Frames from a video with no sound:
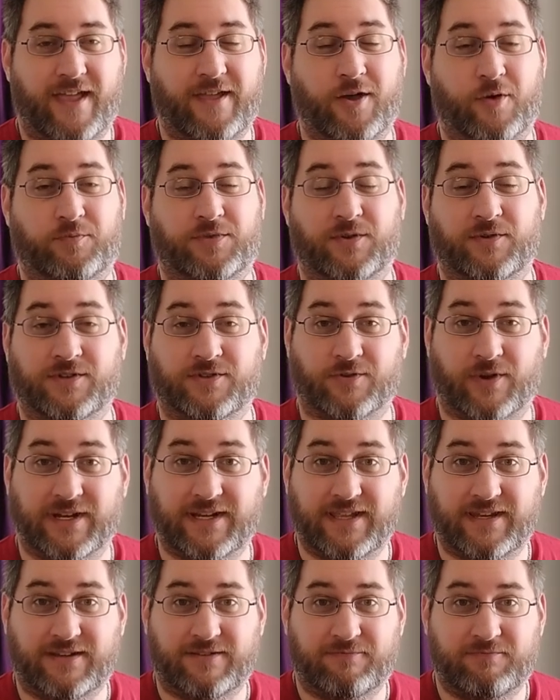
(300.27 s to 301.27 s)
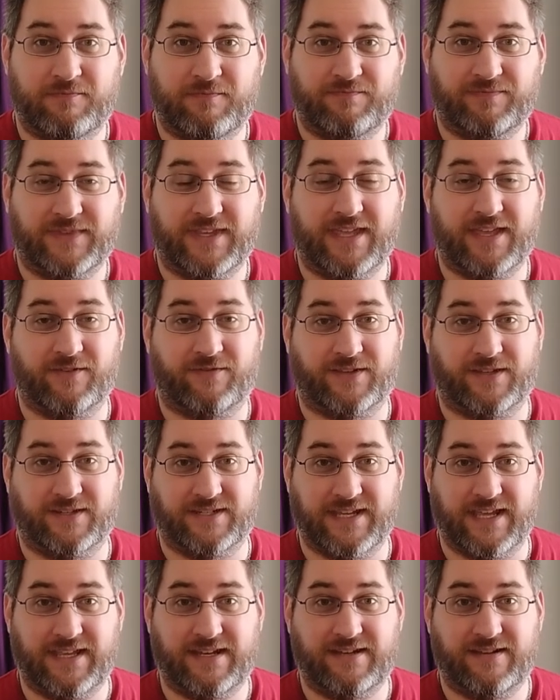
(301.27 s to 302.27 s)
I hope you enjoyed it. If you
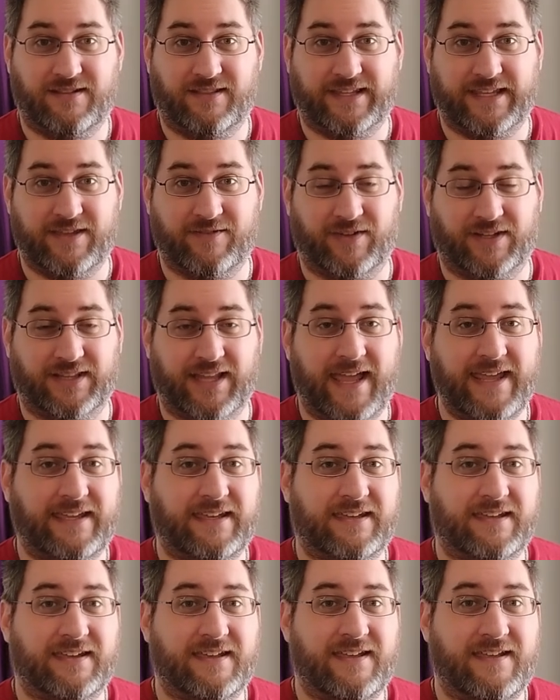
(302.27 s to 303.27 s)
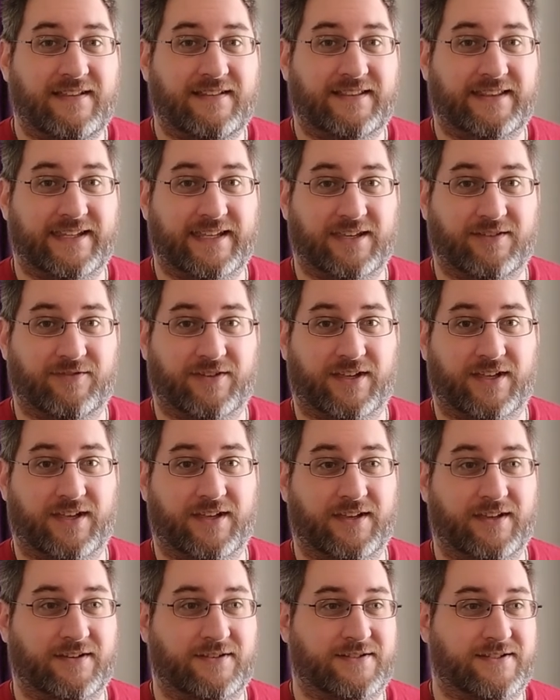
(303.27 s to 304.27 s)
did, leave a like, leave
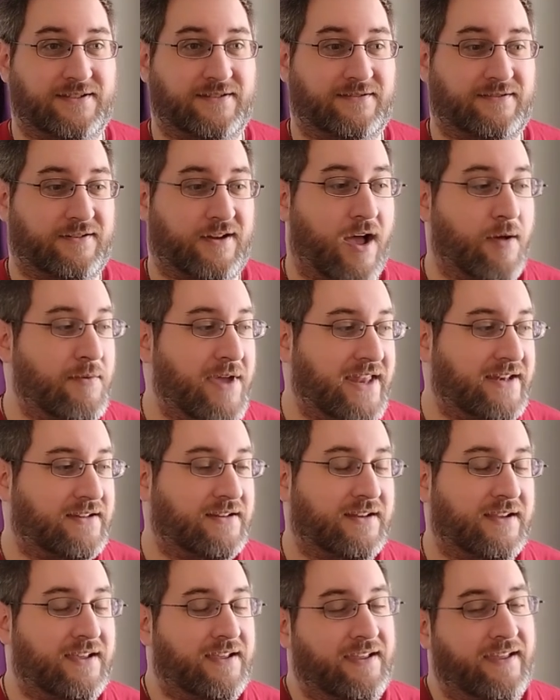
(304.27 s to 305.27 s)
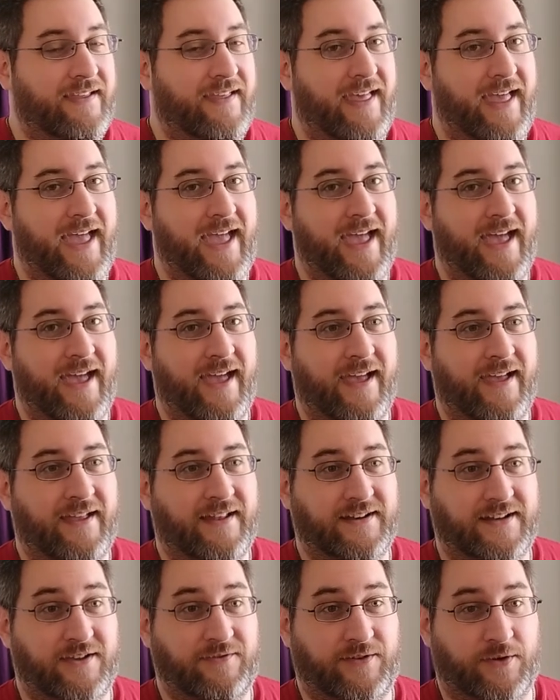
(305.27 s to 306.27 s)
a comment,
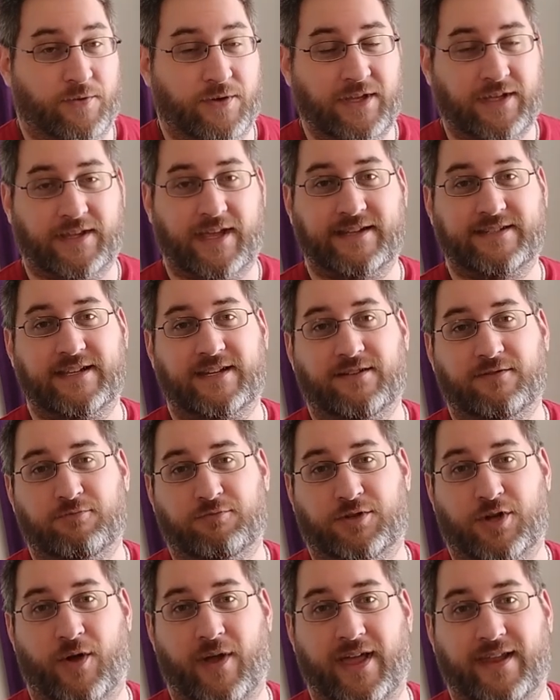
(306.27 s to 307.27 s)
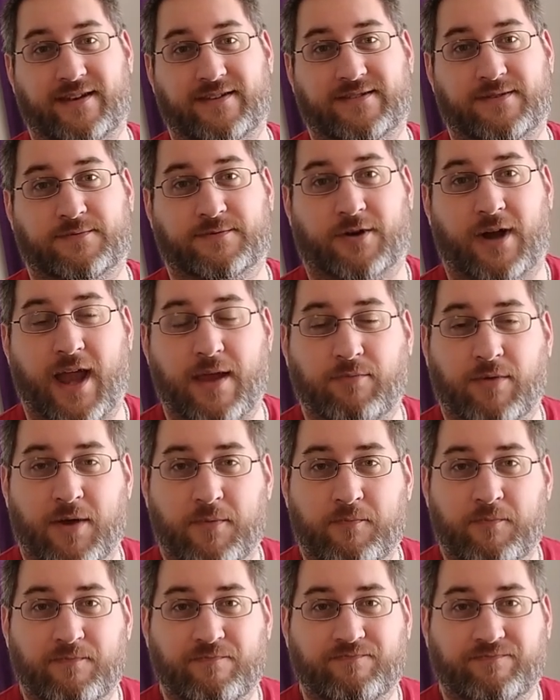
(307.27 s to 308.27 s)
and if you really liked it, go ahead and subscribe.
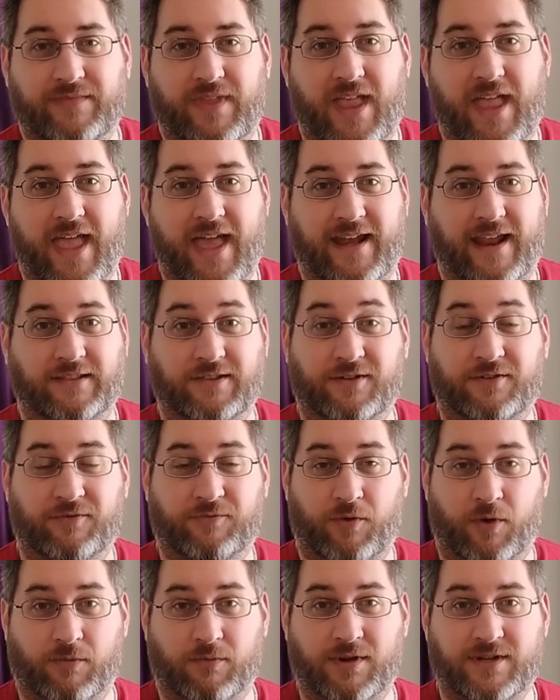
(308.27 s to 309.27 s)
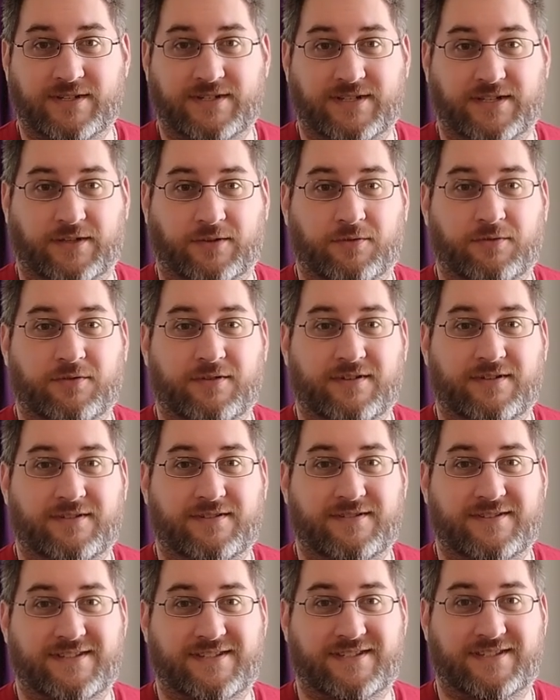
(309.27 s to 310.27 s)
And I look forward to
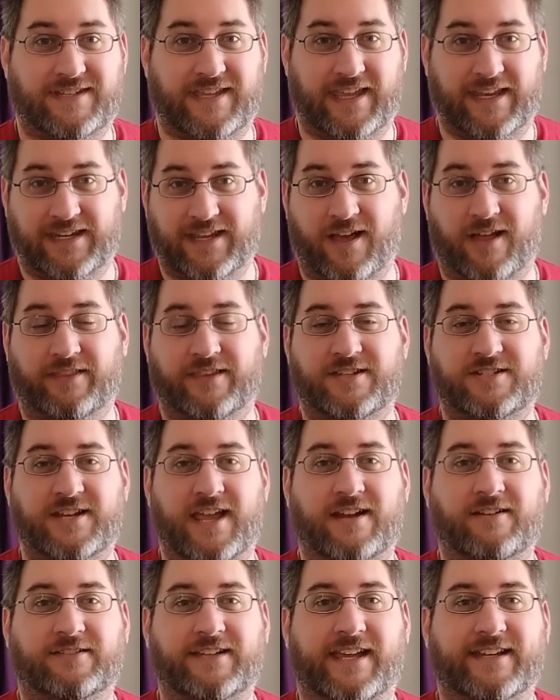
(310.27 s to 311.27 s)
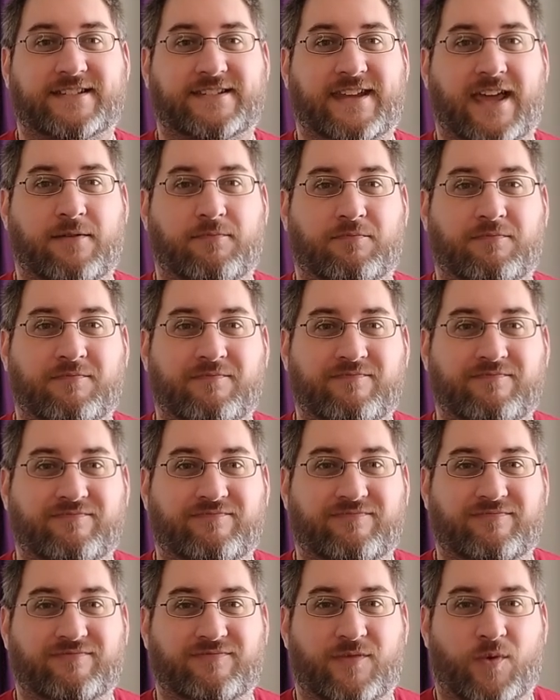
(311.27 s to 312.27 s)
seeing you on the channel next time.
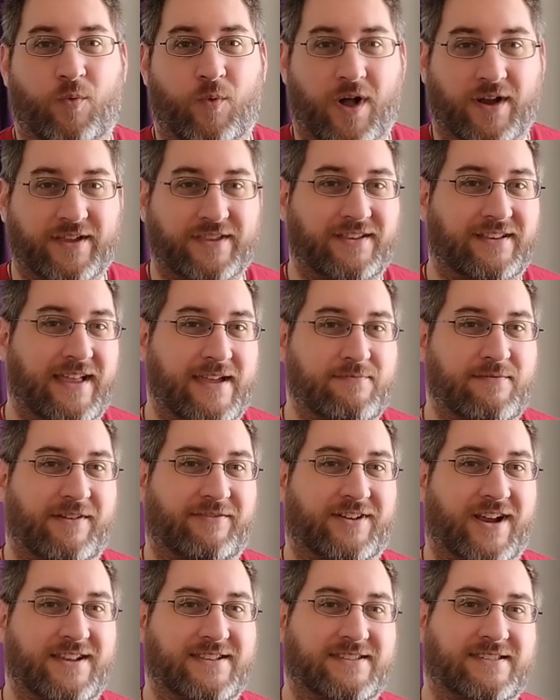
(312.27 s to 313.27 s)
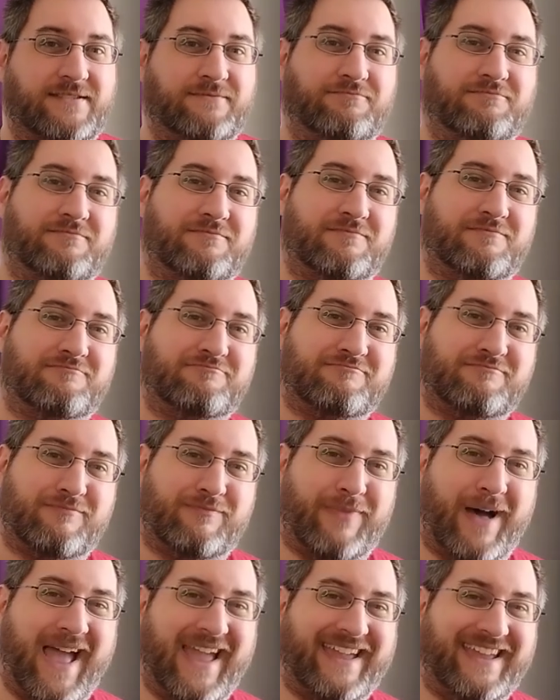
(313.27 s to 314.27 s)
Walk in the light, my friends.
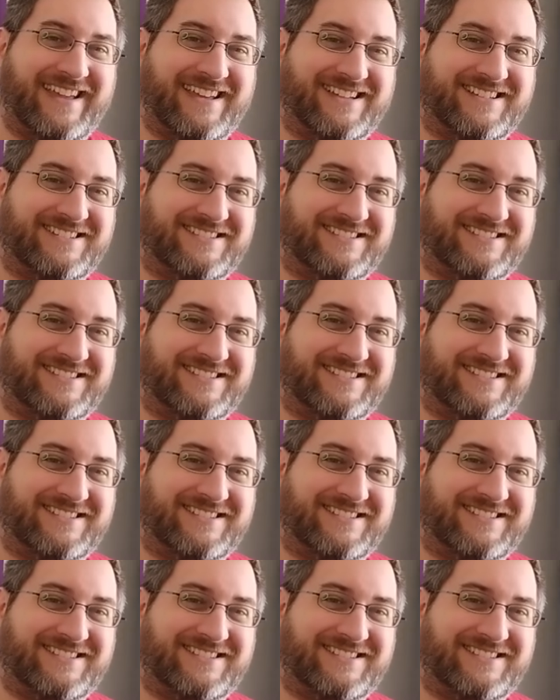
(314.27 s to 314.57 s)
Bye.